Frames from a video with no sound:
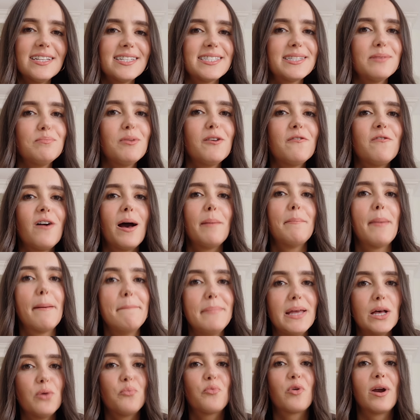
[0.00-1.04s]
to simplify my
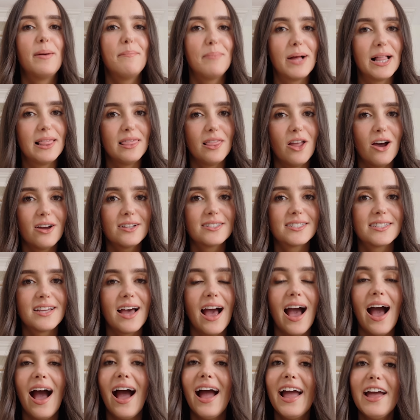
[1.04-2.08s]
meal prep a lot.
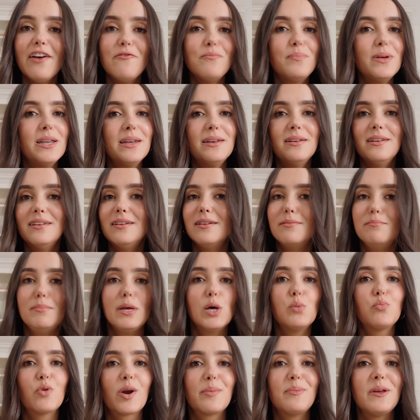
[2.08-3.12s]
I have been
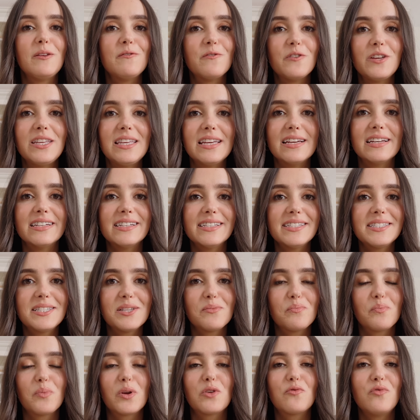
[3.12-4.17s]
meal prepping for years,
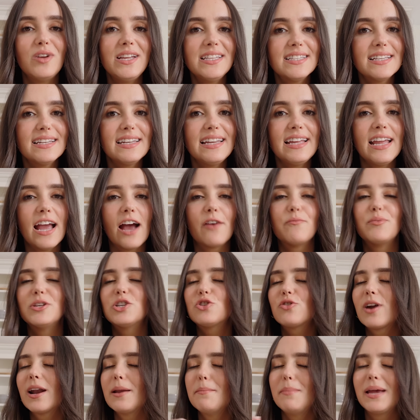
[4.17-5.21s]
but recently I've been
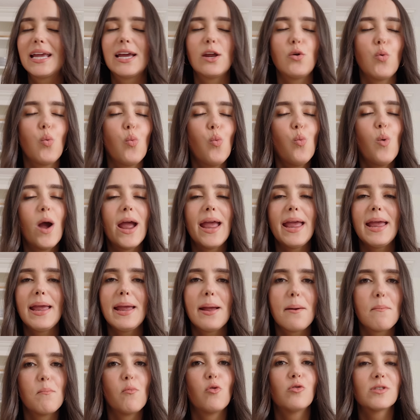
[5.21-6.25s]
trying to make it
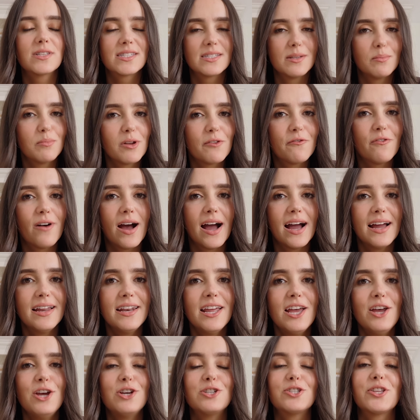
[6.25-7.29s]
way more
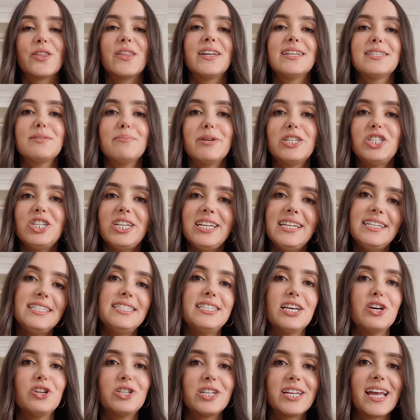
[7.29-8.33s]
simplified so that it's much
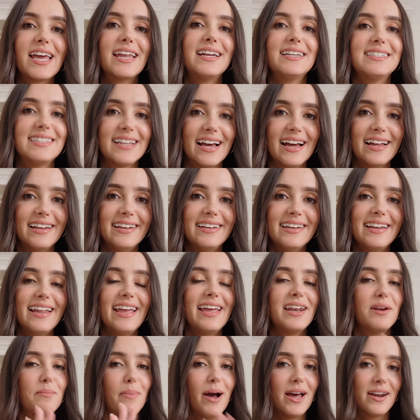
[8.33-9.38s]
easier to get it done
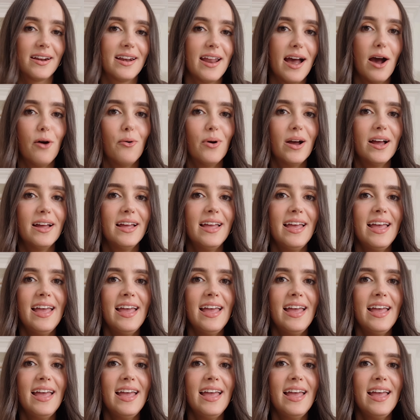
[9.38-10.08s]
in about an hour.